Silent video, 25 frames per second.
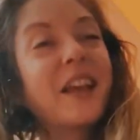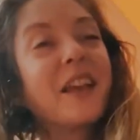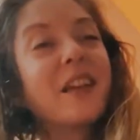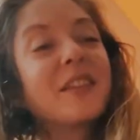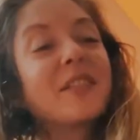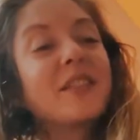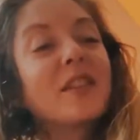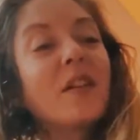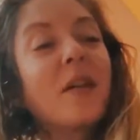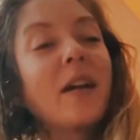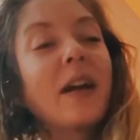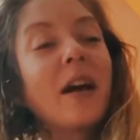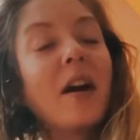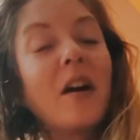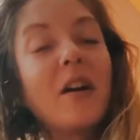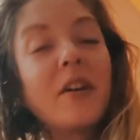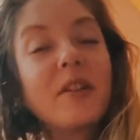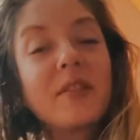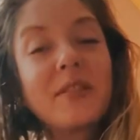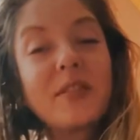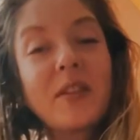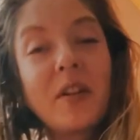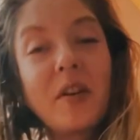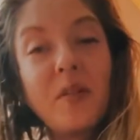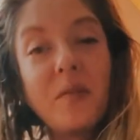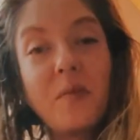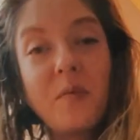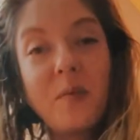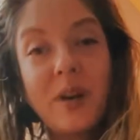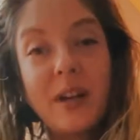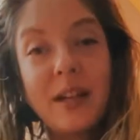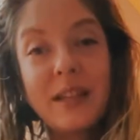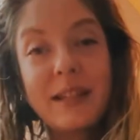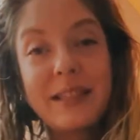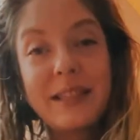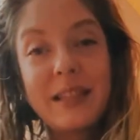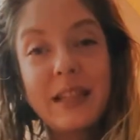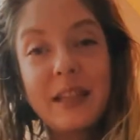So I also
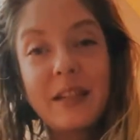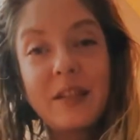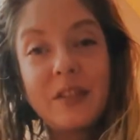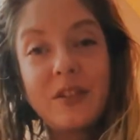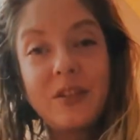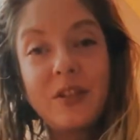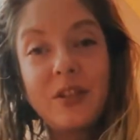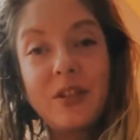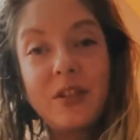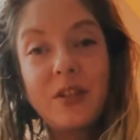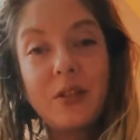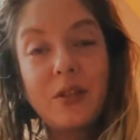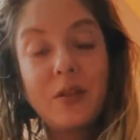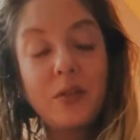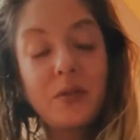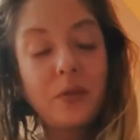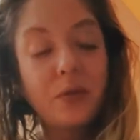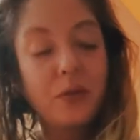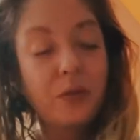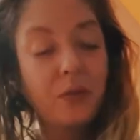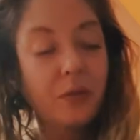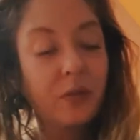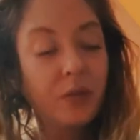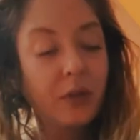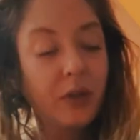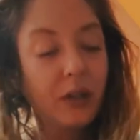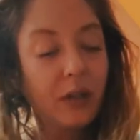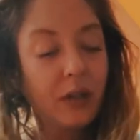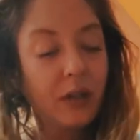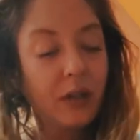wanted to